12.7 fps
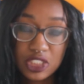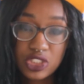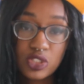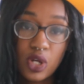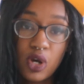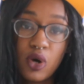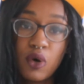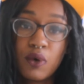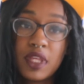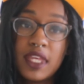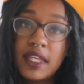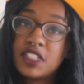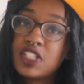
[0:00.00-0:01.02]

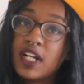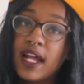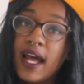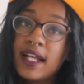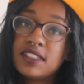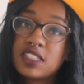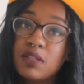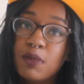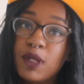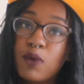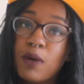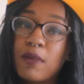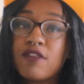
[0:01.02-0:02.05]
So he started asking
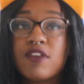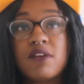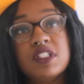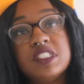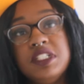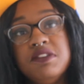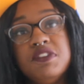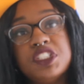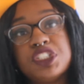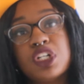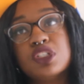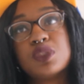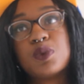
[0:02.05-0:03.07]
me what my favorite TV
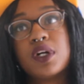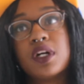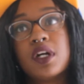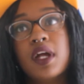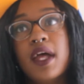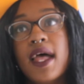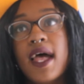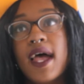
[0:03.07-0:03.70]
shows were,